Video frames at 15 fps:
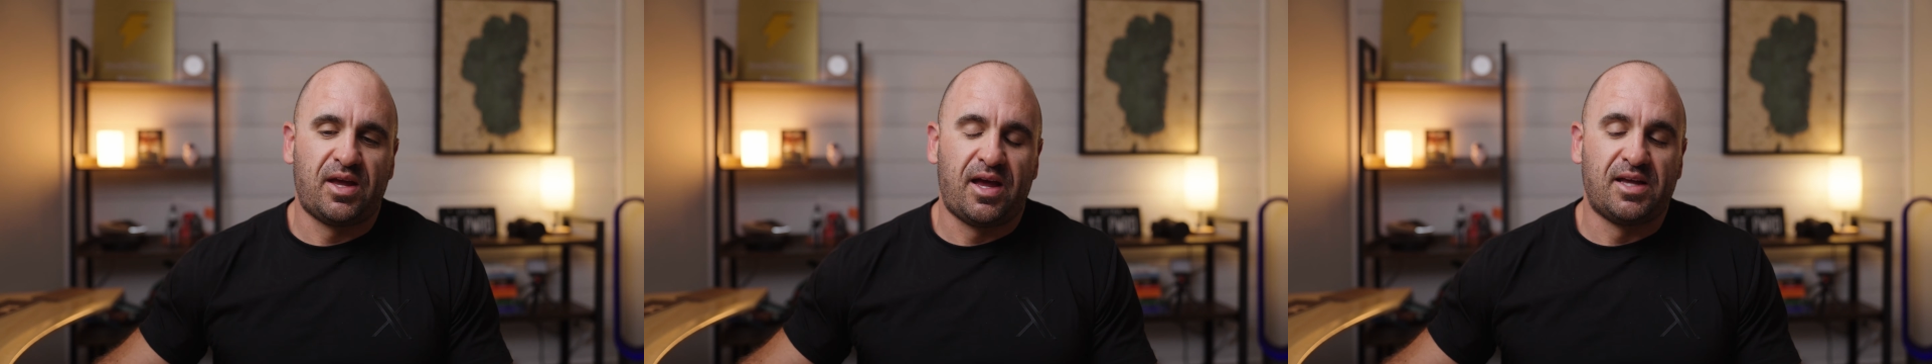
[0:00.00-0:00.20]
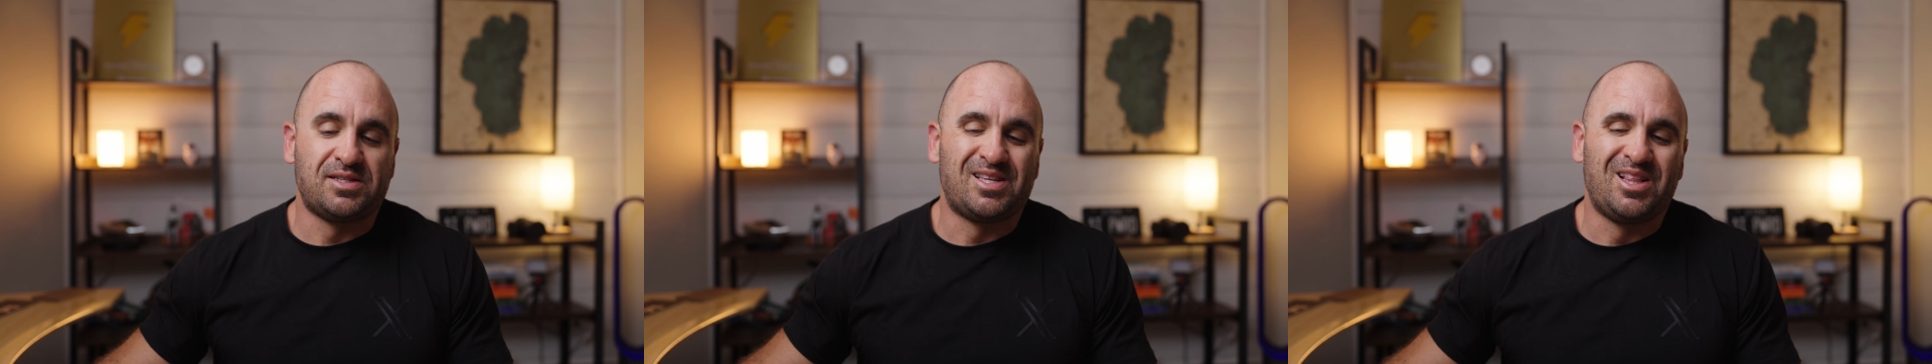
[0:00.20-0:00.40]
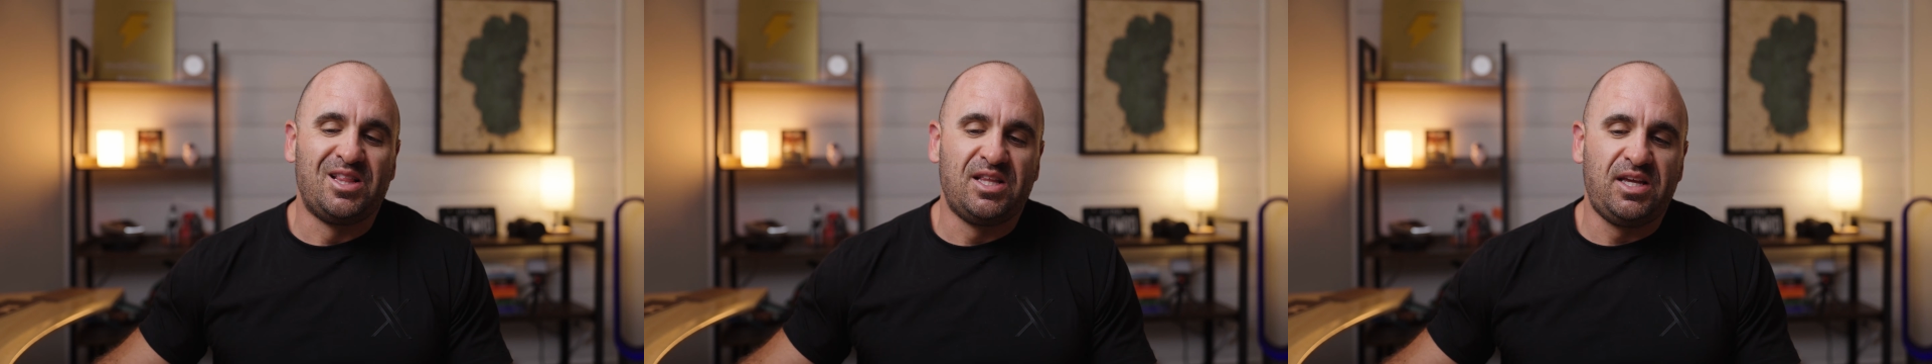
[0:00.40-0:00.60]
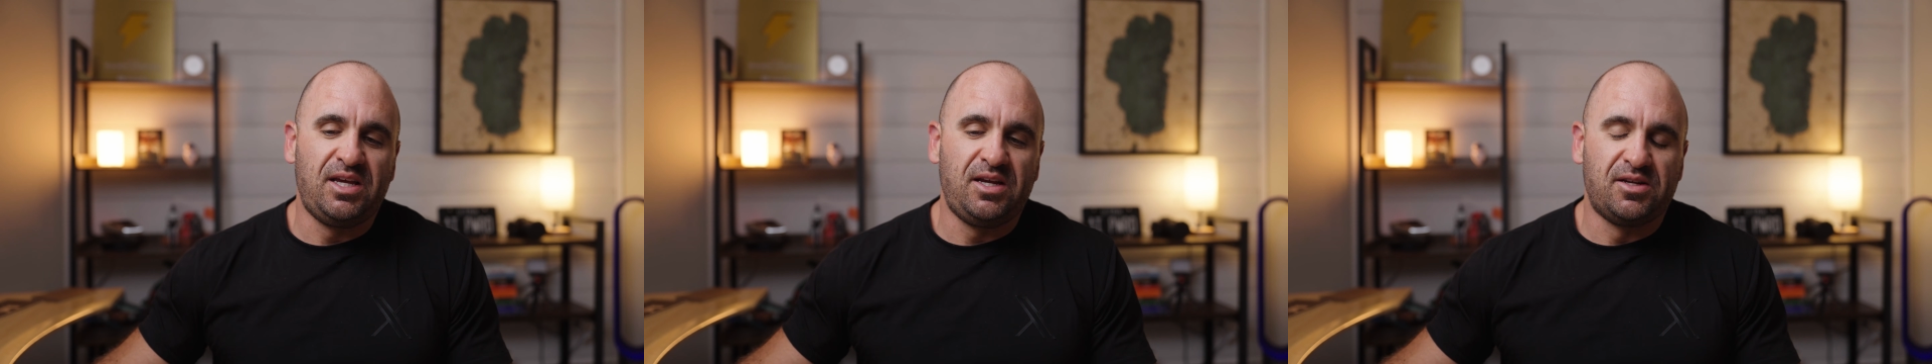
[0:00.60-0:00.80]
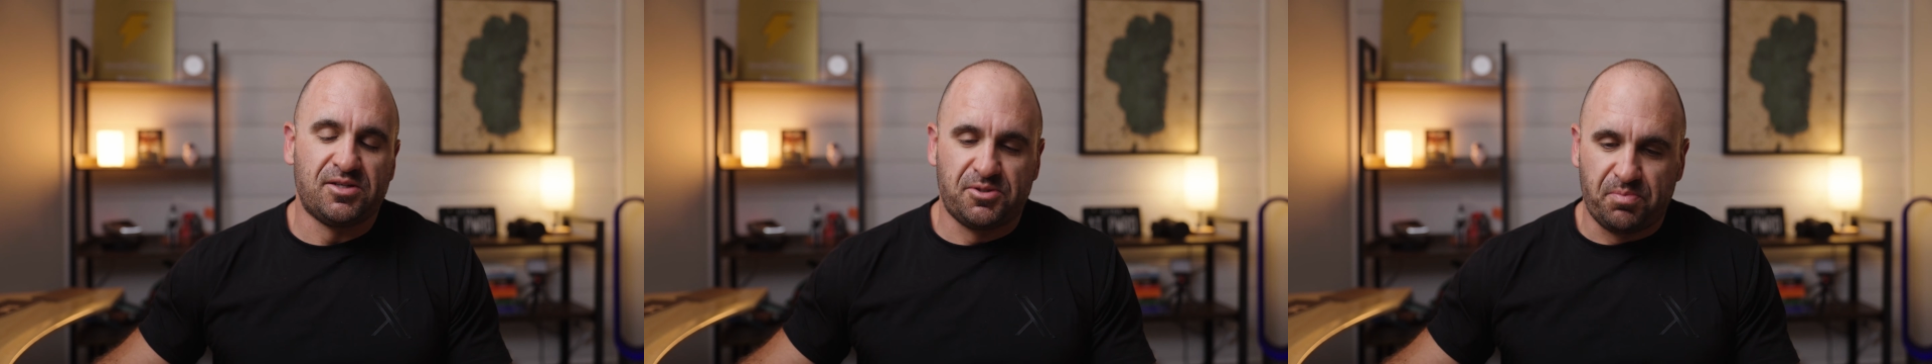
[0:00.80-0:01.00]
as
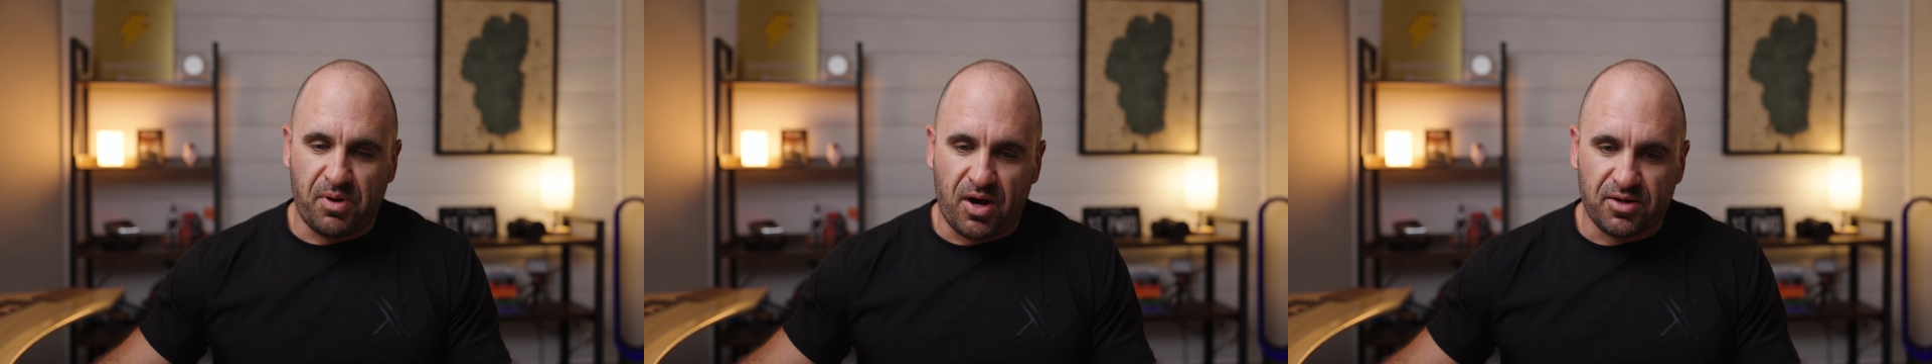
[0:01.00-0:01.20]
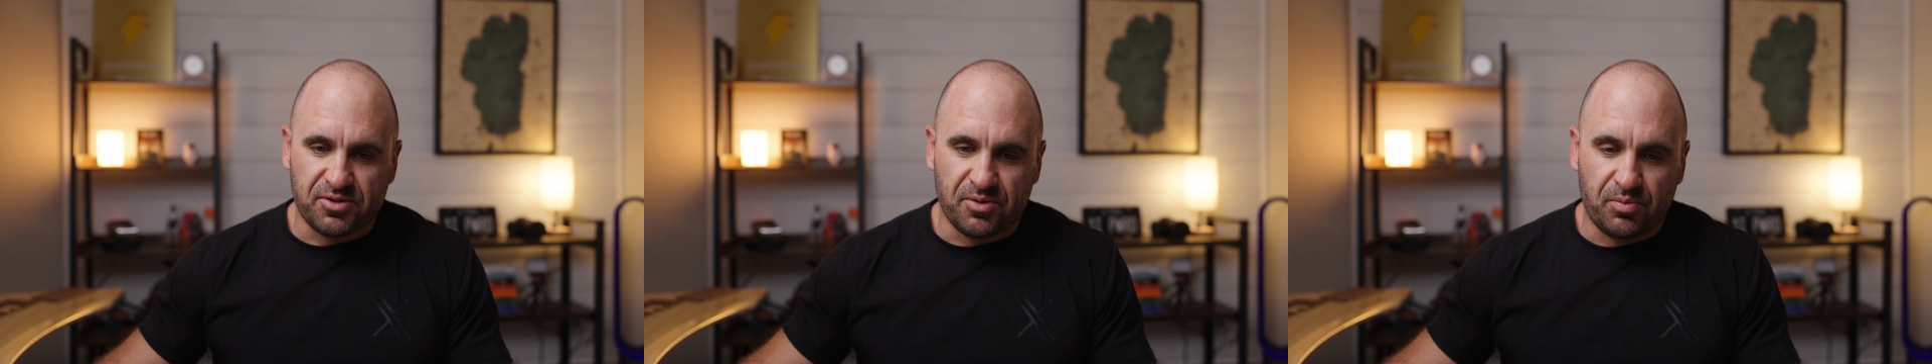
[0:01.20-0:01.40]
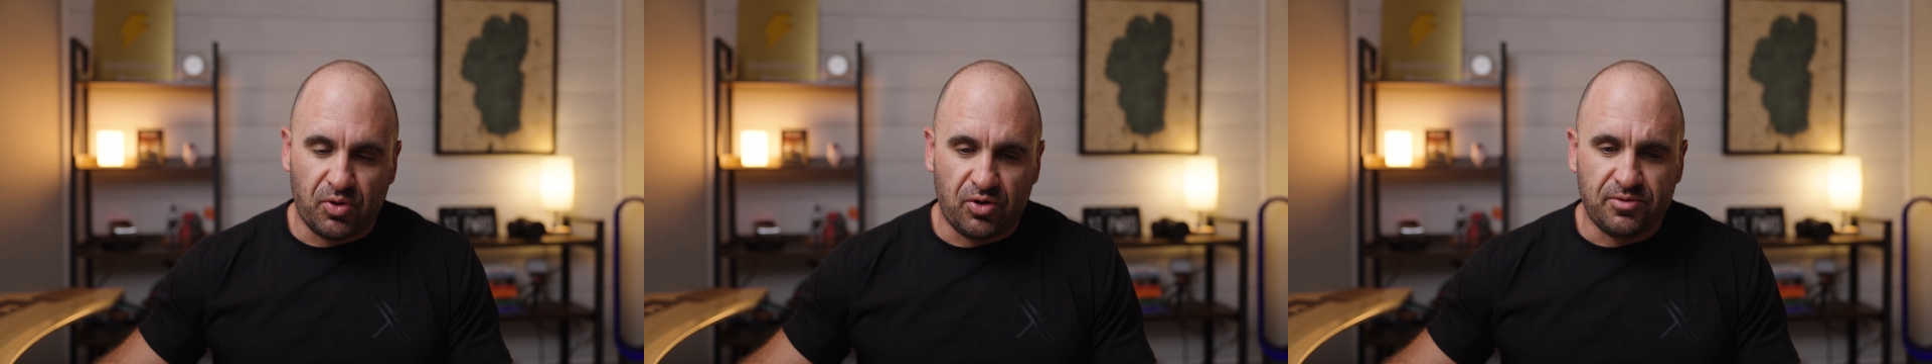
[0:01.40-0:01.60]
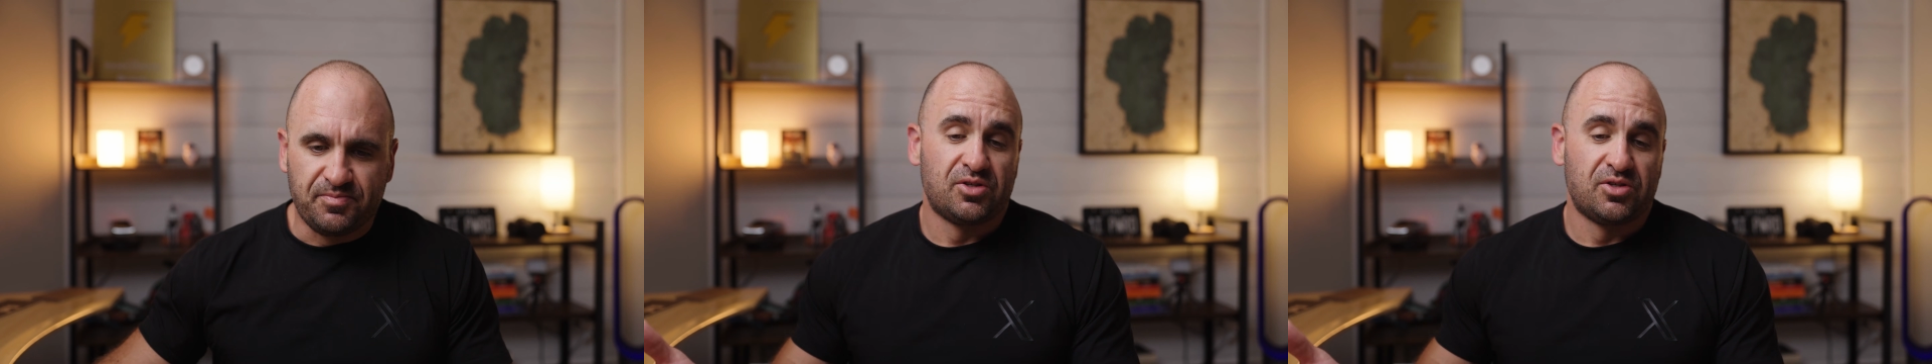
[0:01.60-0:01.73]
lean as possible.